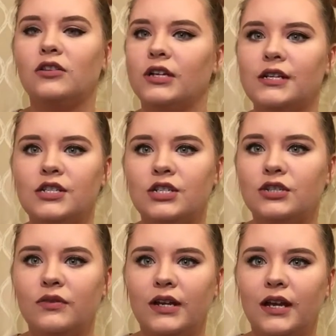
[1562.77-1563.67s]
look into
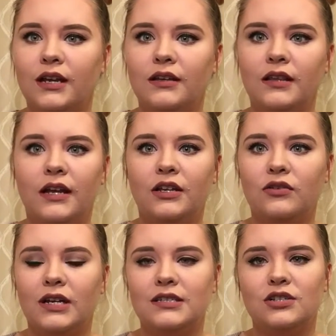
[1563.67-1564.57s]
doing it, letting you
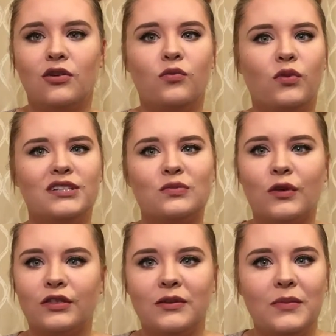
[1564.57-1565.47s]
guys know what's
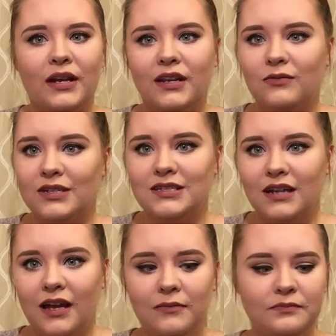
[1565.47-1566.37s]
worth the money and what's
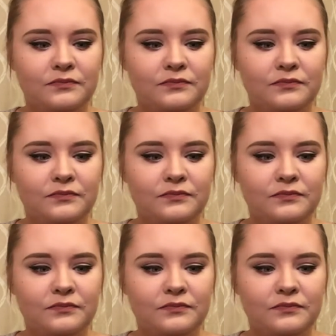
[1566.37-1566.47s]
not.